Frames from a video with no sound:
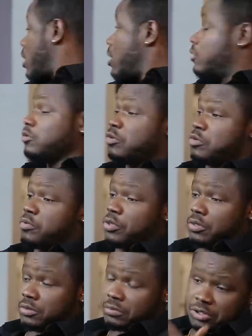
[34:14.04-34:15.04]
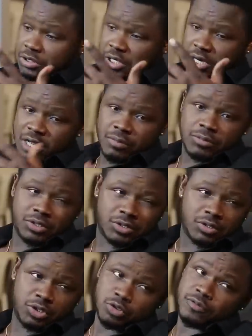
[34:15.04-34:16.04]
I don't know, but she earlier
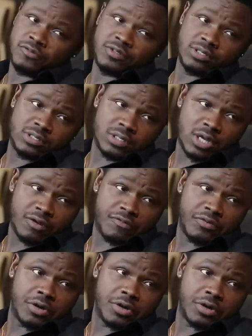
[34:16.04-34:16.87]
mentioned she'll be visiting her